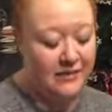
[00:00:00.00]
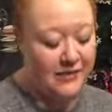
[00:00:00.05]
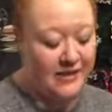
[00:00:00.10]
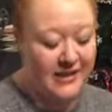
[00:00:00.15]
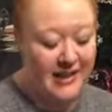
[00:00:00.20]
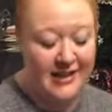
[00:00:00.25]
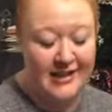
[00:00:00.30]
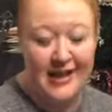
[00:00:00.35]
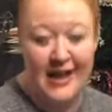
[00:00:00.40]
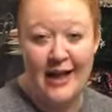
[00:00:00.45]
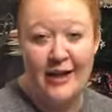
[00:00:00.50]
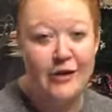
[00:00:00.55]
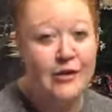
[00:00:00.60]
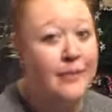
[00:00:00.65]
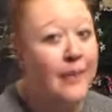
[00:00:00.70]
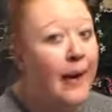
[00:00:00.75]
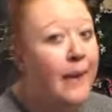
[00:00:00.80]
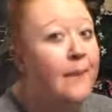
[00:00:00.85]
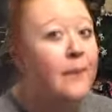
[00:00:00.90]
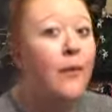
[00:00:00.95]
It was $10,
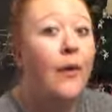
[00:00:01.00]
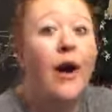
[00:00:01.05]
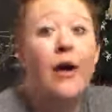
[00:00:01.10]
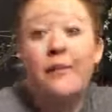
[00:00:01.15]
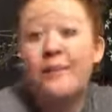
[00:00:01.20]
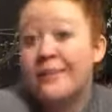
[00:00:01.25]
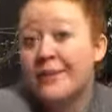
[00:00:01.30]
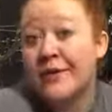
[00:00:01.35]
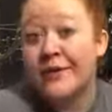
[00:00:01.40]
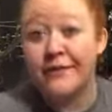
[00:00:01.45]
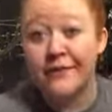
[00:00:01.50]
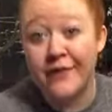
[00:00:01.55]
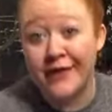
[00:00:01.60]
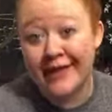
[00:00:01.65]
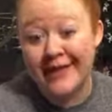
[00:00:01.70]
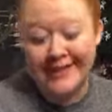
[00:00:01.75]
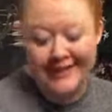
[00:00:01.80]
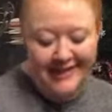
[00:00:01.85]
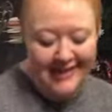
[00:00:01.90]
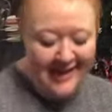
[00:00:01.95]
but well,
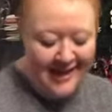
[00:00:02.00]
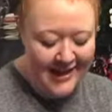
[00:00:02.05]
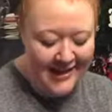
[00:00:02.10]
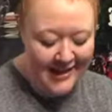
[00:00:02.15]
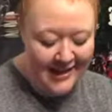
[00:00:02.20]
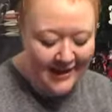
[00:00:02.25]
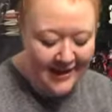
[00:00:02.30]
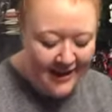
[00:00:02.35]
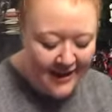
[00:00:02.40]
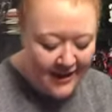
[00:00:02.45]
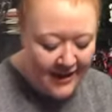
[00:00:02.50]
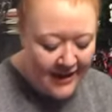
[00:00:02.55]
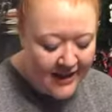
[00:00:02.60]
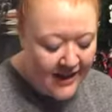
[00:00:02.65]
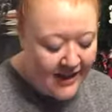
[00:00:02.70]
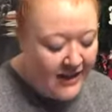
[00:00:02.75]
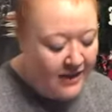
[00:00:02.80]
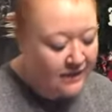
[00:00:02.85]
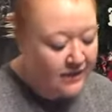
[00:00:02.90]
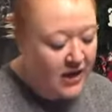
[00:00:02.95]
free because I had a
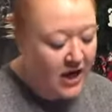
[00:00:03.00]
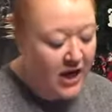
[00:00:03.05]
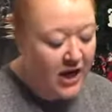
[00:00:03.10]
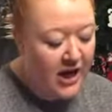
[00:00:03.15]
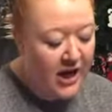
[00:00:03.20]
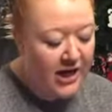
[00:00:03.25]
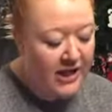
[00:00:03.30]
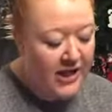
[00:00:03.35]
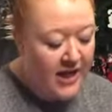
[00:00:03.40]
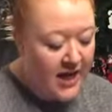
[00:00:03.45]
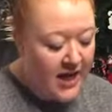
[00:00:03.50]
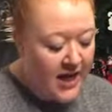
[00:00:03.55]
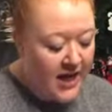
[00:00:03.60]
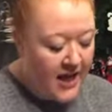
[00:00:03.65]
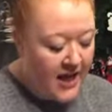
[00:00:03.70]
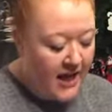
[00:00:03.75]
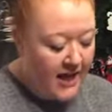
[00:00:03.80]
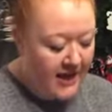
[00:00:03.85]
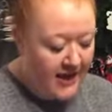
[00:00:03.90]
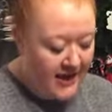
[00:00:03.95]
gift card.
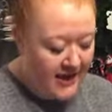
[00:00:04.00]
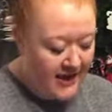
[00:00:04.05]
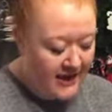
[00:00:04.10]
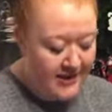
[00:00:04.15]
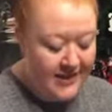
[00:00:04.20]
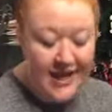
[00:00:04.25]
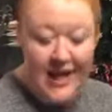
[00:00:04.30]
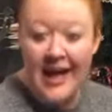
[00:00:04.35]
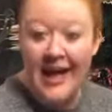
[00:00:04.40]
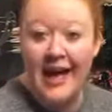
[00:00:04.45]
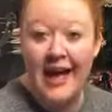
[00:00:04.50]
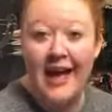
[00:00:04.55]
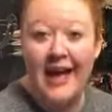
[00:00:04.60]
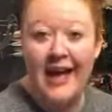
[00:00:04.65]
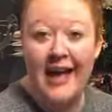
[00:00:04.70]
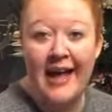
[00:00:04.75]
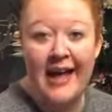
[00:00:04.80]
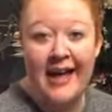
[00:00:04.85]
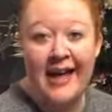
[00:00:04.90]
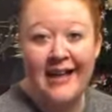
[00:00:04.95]
And
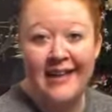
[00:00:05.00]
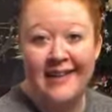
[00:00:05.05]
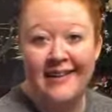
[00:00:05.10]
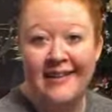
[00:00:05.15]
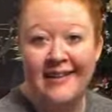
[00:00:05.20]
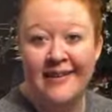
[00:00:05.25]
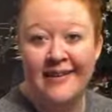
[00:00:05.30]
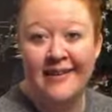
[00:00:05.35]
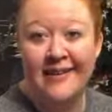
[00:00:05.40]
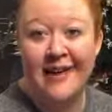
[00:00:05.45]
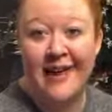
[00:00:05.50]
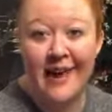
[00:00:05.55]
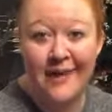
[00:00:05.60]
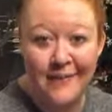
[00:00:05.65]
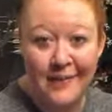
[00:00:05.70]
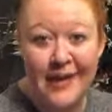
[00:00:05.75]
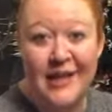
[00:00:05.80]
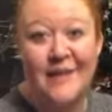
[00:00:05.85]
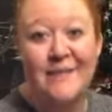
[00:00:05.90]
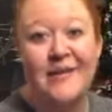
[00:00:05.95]
I
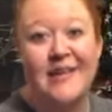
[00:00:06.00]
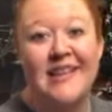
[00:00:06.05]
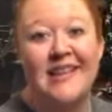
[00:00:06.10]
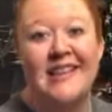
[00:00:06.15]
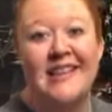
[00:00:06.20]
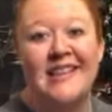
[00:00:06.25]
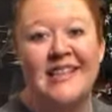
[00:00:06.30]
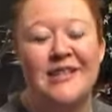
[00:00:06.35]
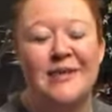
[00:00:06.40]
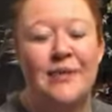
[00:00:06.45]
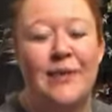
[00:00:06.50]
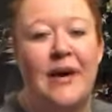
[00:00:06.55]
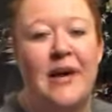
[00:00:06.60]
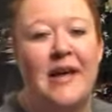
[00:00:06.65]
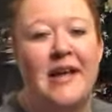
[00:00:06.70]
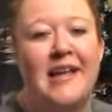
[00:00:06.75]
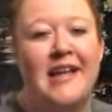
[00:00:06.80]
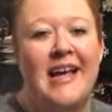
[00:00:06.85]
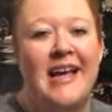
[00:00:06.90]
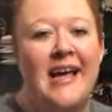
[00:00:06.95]
I'm keeping this
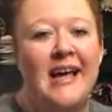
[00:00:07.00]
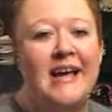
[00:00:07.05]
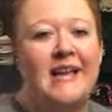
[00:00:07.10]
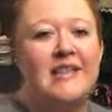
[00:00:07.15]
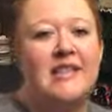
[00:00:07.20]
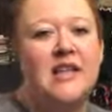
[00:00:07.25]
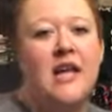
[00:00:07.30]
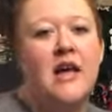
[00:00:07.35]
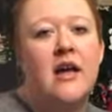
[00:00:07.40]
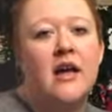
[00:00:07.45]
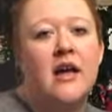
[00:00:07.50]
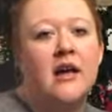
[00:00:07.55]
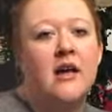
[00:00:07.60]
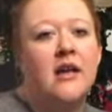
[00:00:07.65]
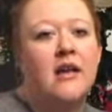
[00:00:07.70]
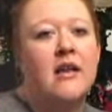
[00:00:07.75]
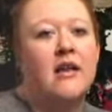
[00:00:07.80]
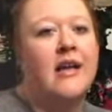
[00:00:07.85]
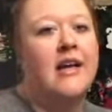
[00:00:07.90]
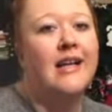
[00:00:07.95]
one as
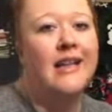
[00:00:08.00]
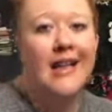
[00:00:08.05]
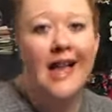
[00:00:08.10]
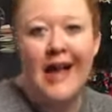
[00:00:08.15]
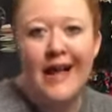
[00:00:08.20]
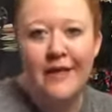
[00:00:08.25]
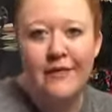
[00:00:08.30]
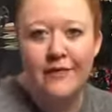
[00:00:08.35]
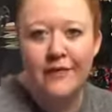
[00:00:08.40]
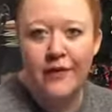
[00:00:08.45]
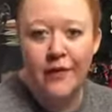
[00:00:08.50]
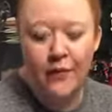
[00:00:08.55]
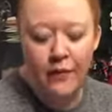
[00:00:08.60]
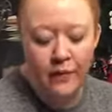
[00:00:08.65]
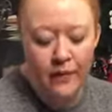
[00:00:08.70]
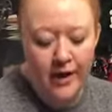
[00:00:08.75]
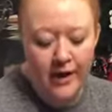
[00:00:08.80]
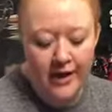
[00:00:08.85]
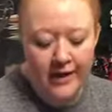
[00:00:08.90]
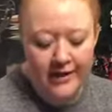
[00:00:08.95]
like a life
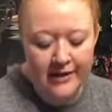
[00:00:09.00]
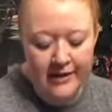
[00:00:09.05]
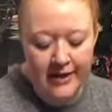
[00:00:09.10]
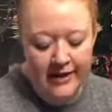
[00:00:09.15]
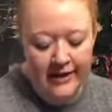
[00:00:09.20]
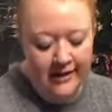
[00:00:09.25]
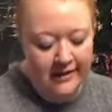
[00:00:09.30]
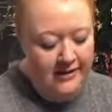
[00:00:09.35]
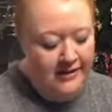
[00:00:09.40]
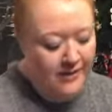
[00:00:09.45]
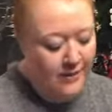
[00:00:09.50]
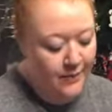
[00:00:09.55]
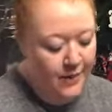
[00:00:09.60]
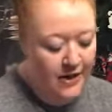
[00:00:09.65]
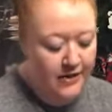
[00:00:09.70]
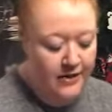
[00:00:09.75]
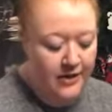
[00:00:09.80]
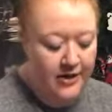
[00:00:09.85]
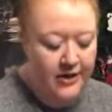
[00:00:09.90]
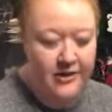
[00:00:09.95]
one and some
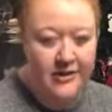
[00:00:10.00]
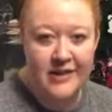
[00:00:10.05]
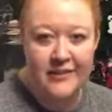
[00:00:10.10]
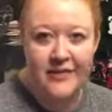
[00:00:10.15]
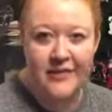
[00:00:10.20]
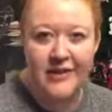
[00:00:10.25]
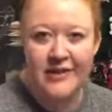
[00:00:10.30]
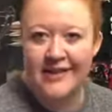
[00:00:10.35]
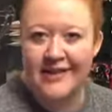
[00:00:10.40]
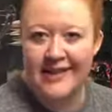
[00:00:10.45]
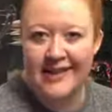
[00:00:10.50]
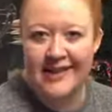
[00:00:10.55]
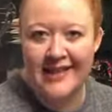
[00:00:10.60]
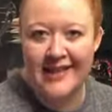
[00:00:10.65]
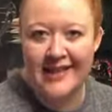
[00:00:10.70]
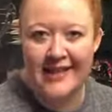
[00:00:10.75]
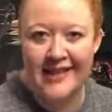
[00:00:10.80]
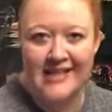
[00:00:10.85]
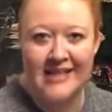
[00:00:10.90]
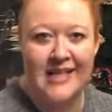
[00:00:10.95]
other different
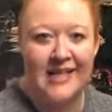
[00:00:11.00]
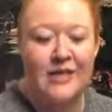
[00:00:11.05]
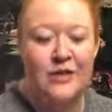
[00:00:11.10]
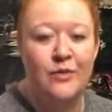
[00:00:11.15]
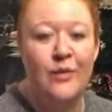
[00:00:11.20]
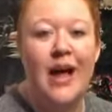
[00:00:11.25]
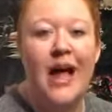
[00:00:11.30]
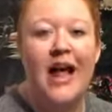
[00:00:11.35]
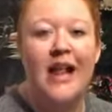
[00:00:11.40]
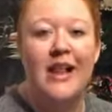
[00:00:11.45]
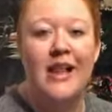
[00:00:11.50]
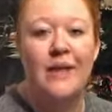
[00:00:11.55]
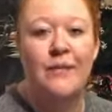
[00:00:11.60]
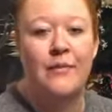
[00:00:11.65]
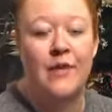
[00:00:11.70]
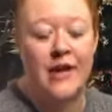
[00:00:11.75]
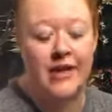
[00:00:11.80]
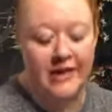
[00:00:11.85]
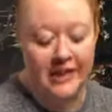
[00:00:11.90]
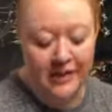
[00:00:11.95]
things as well.
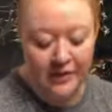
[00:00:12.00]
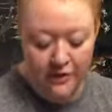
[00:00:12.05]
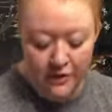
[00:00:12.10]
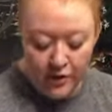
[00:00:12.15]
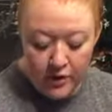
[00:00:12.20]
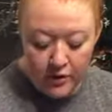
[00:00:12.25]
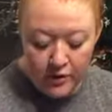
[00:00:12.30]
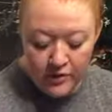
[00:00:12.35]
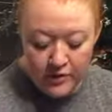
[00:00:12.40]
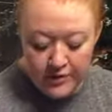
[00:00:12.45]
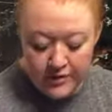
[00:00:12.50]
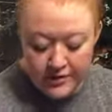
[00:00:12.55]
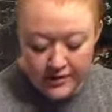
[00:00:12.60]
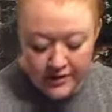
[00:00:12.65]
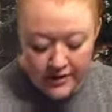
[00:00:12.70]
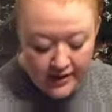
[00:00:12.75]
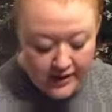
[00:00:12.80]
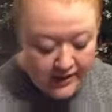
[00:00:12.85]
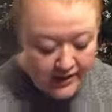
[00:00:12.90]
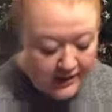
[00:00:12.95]
I'm writing
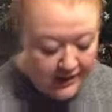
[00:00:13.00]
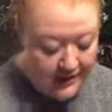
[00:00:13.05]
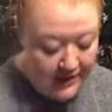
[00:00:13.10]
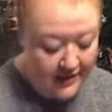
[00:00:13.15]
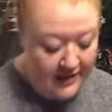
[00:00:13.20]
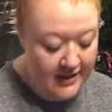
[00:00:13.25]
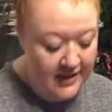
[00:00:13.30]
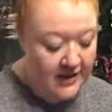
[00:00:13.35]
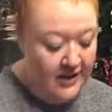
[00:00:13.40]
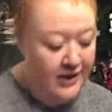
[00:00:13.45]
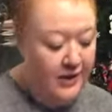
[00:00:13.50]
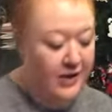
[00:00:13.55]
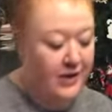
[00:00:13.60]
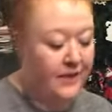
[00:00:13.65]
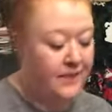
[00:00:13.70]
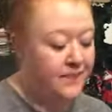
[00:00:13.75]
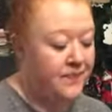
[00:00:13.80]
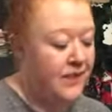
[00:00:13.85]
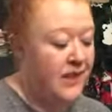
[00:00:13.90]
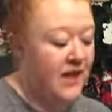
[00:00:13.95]
goals in
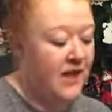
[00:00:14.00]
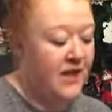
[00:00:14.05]
here.